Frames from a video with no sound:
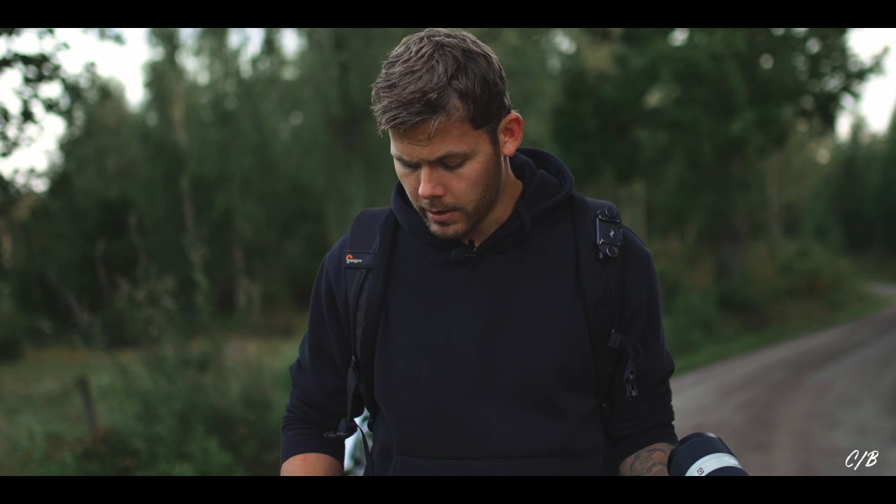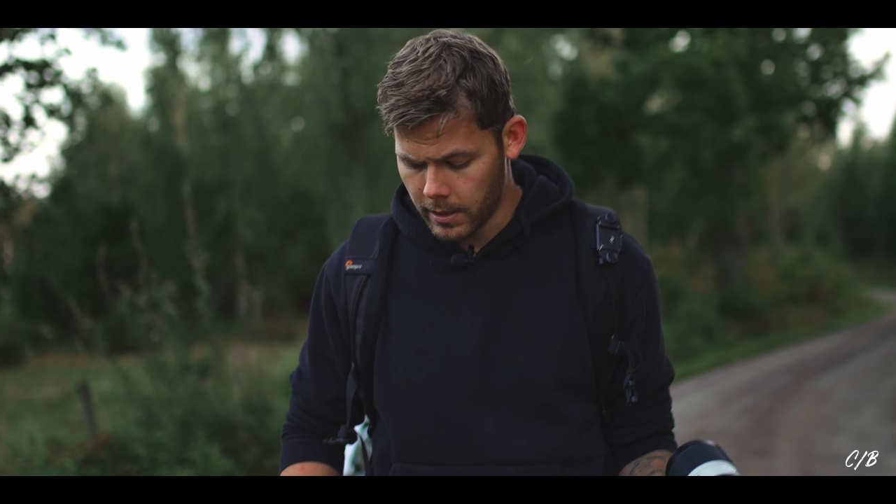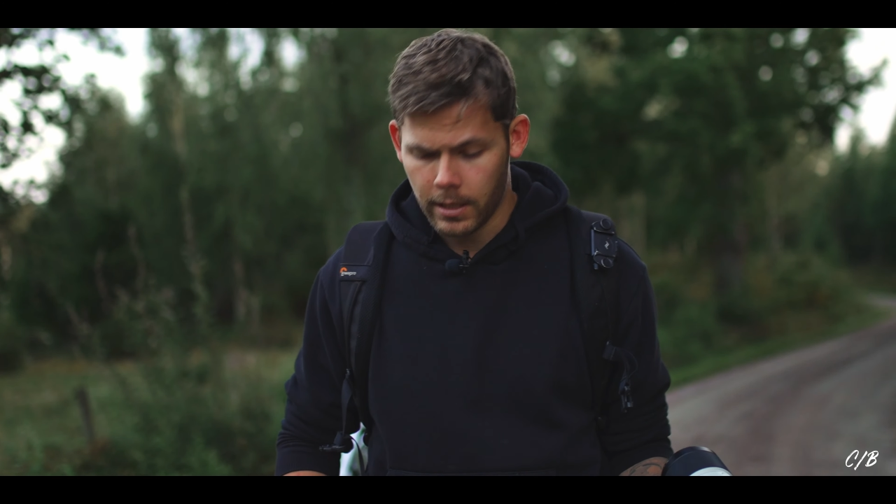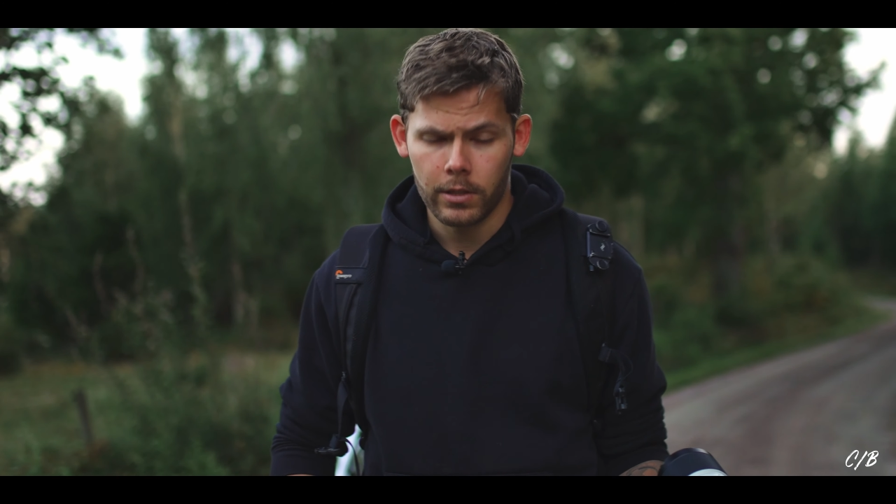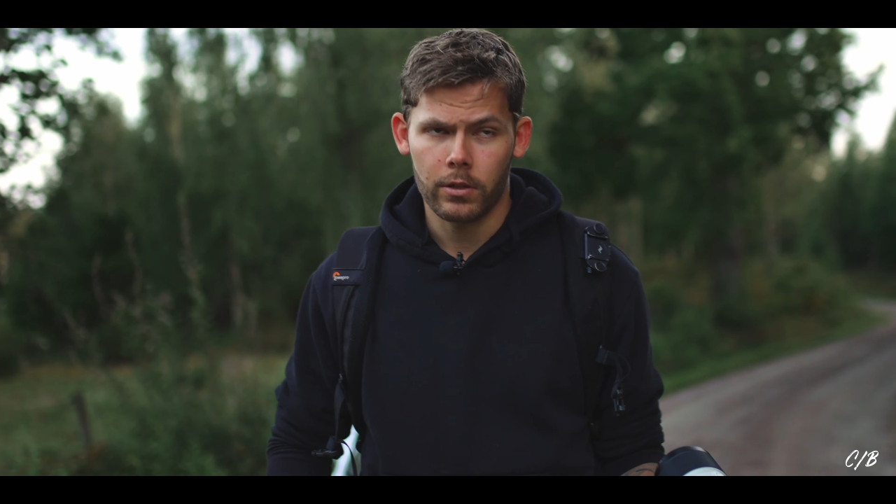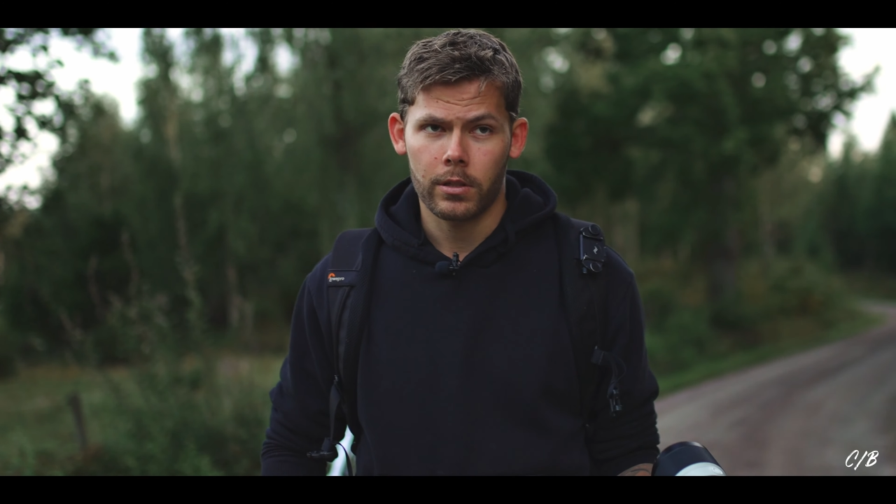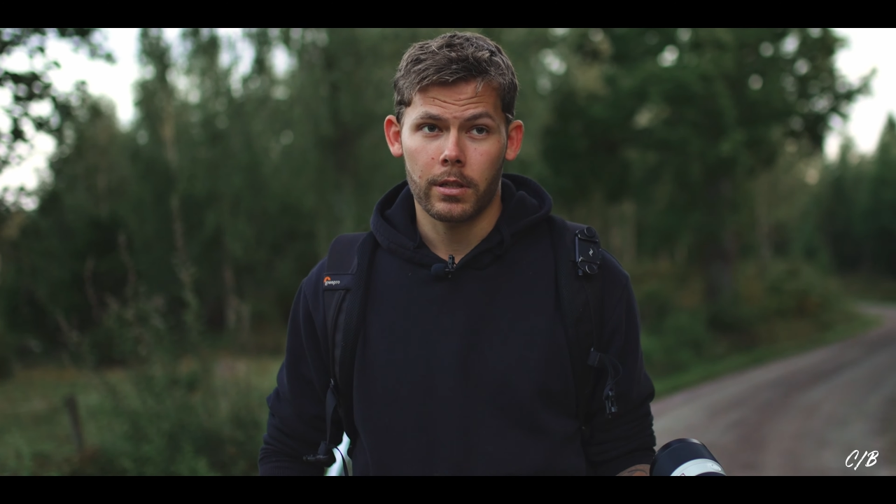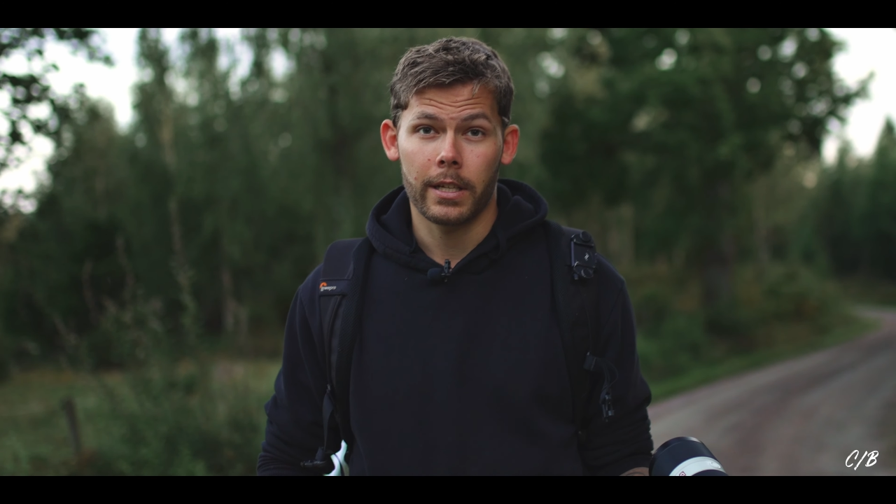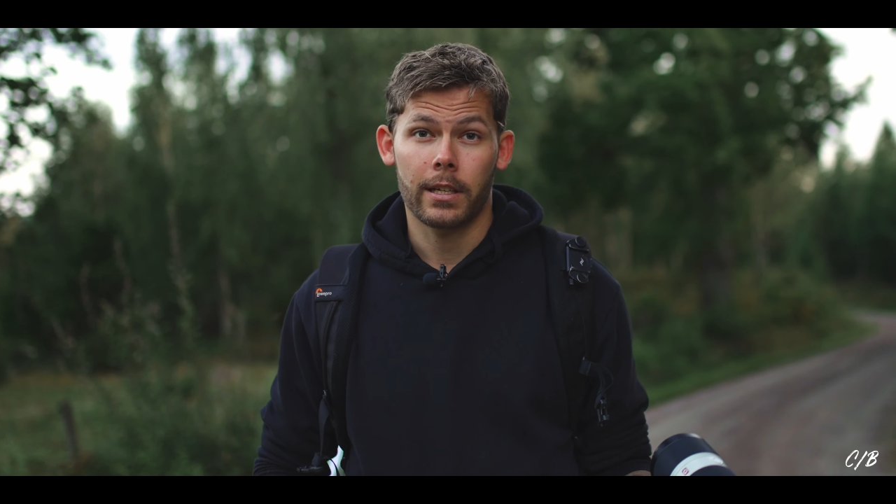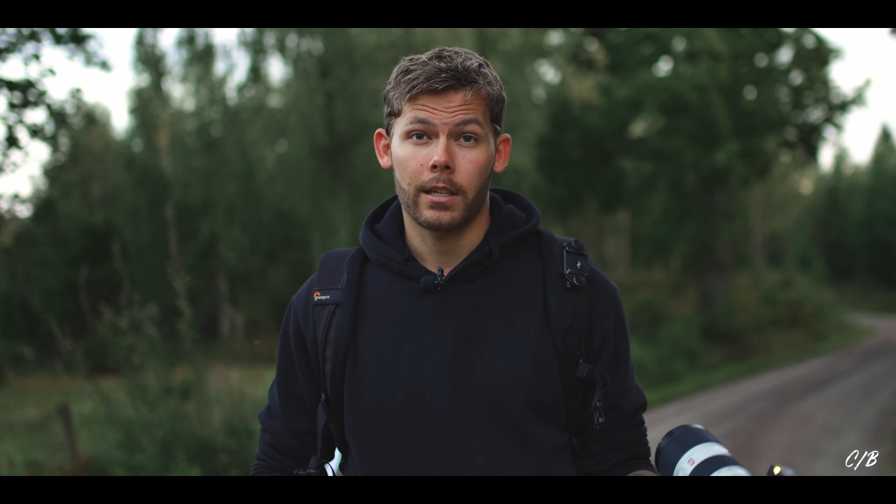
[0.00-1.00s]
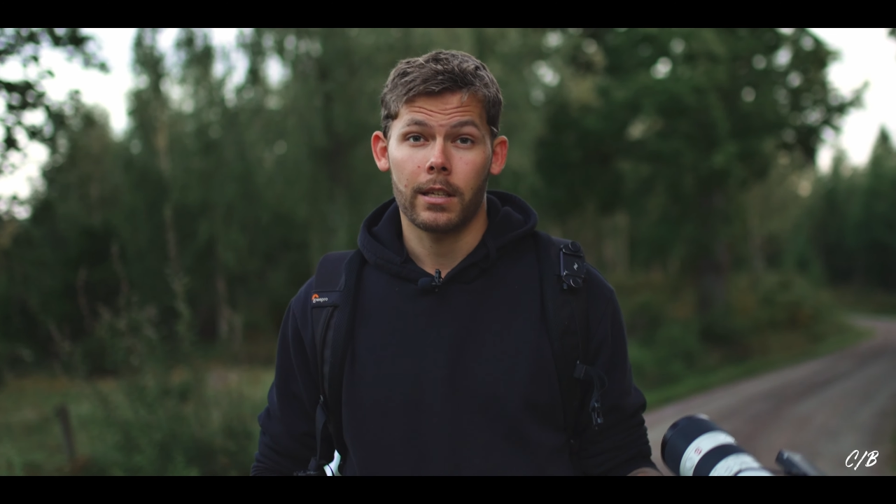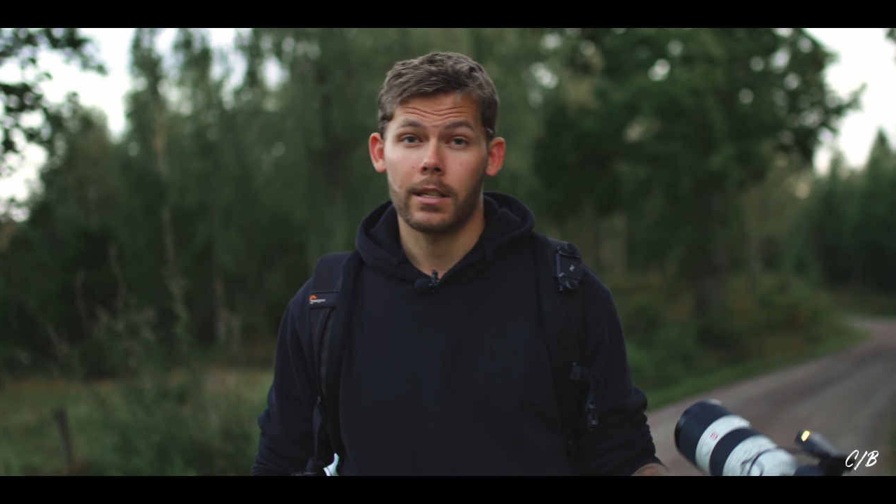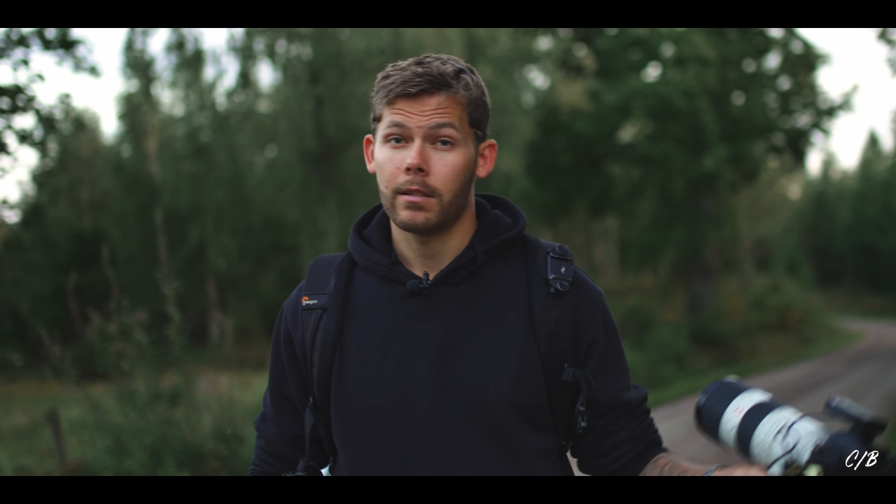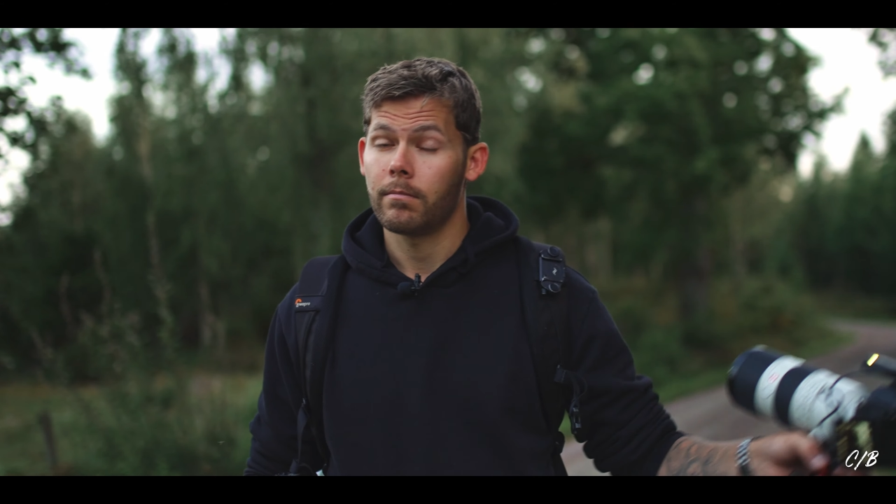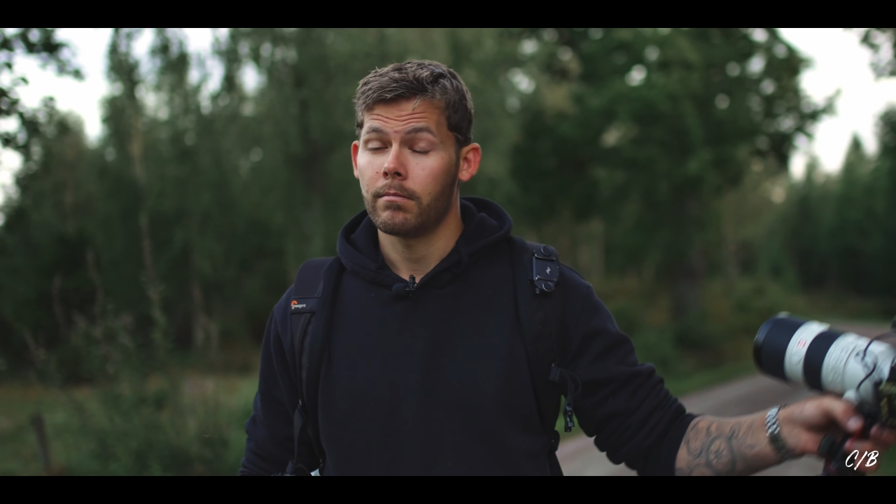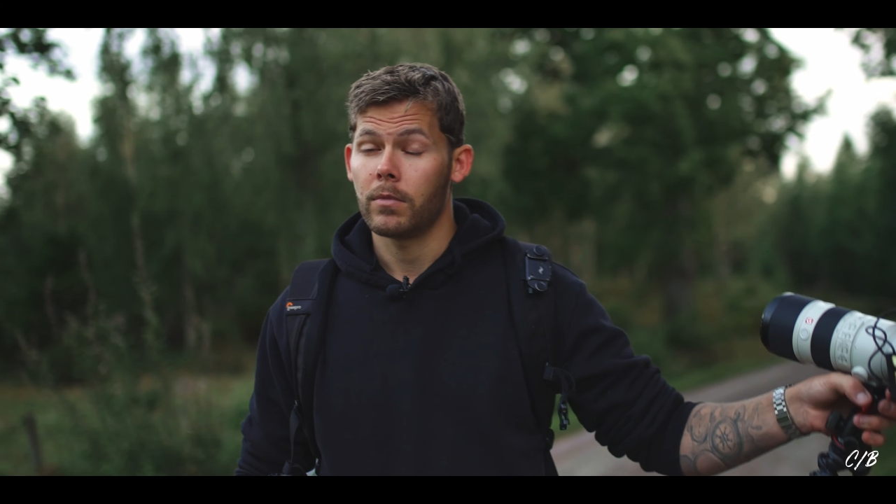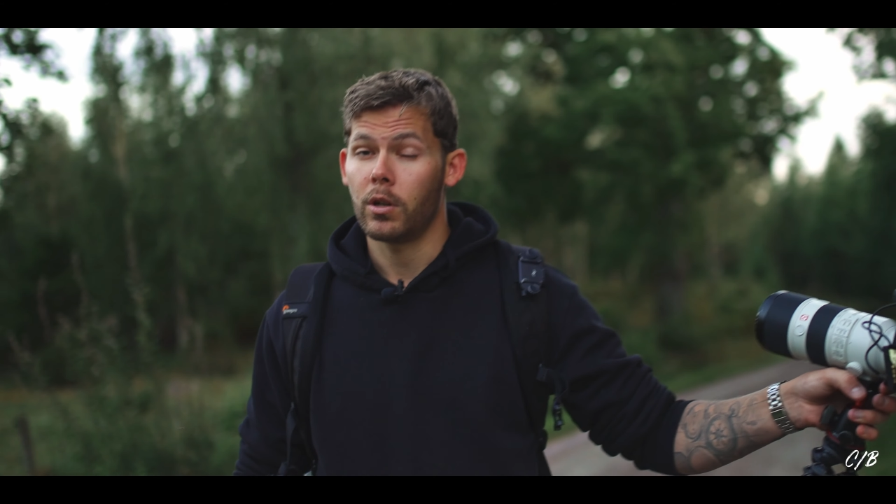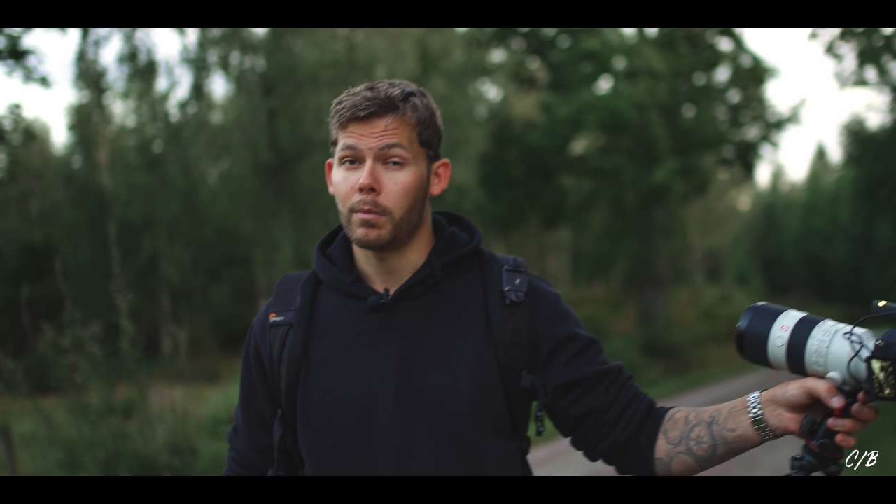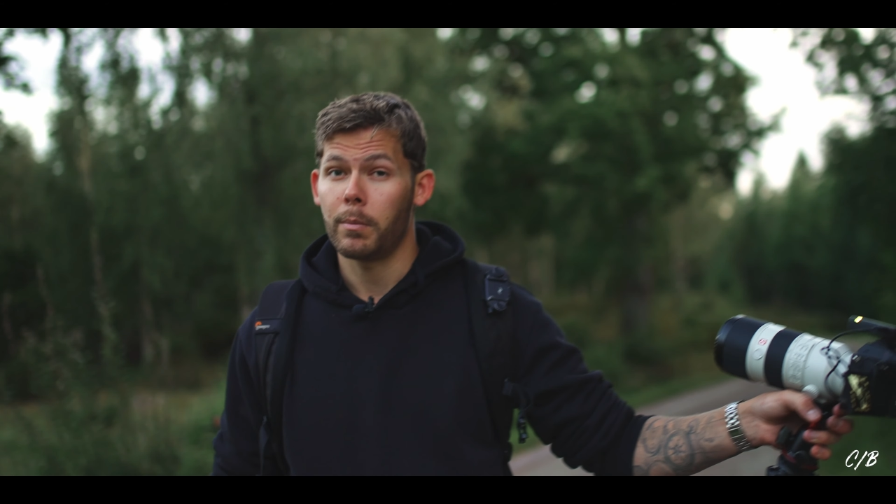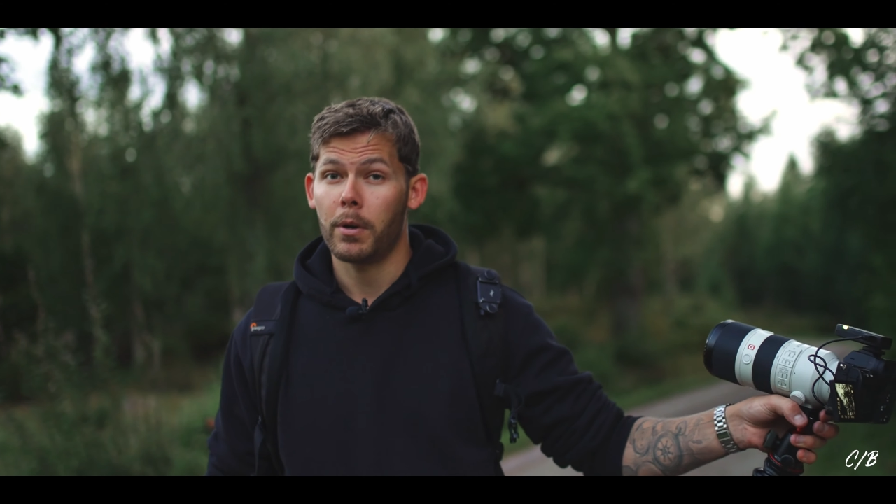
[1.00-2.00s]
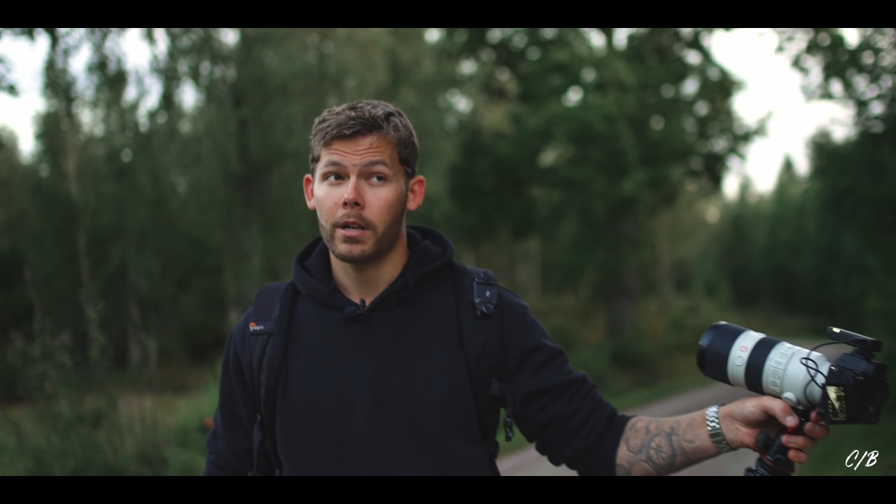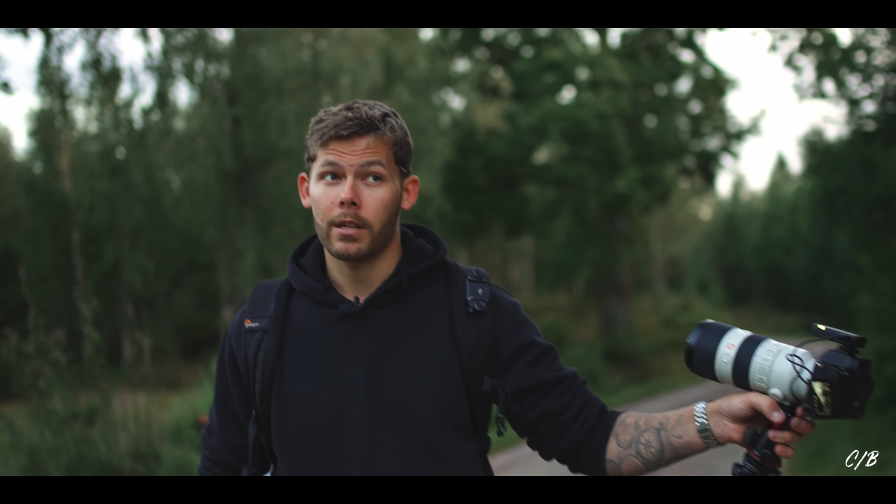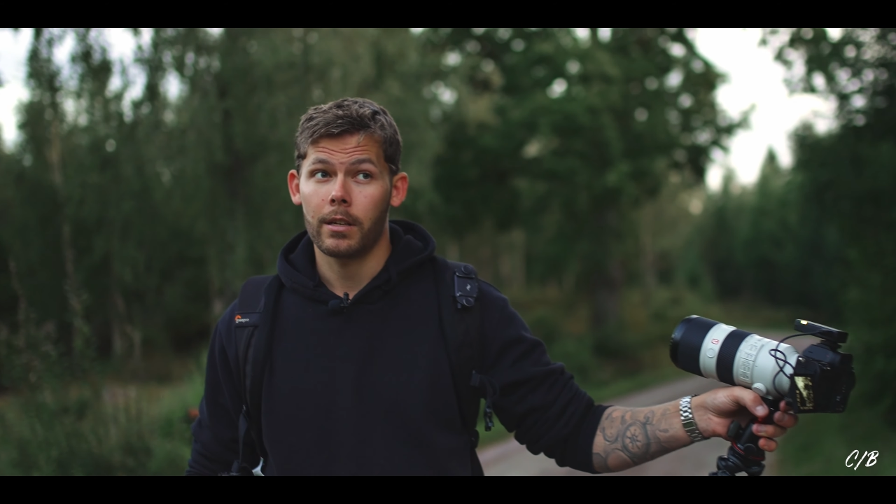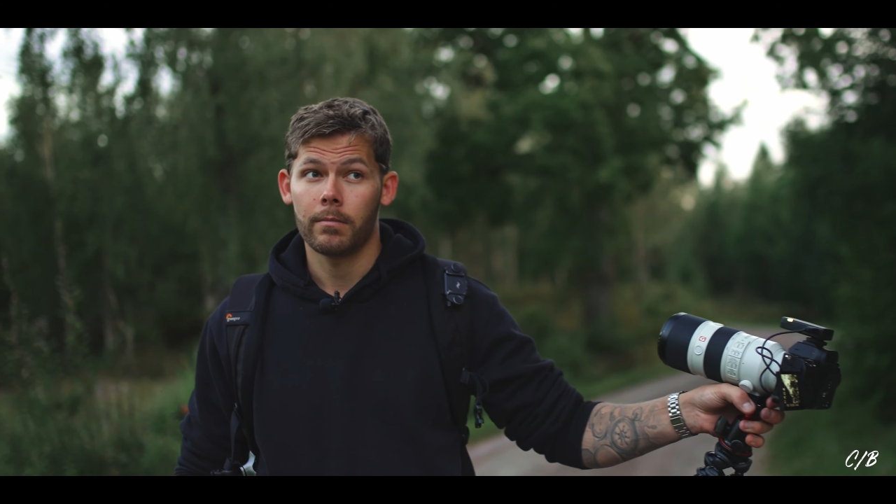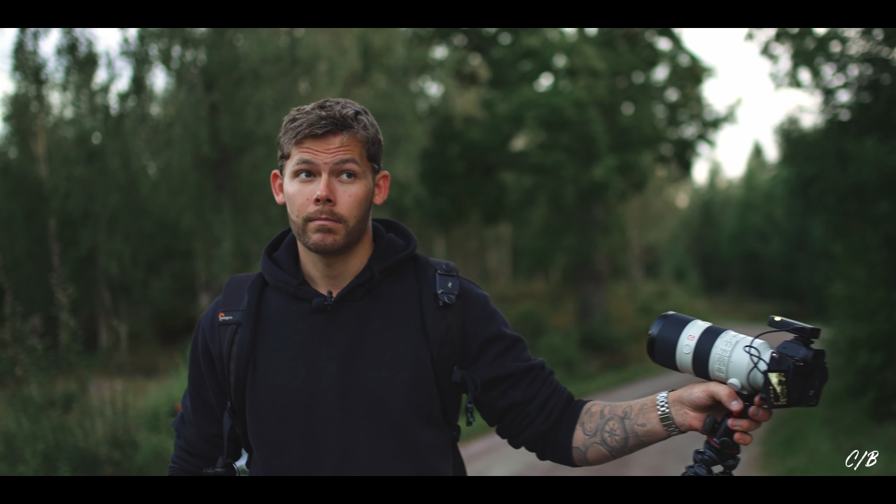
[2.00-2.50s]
and I just click on my pocket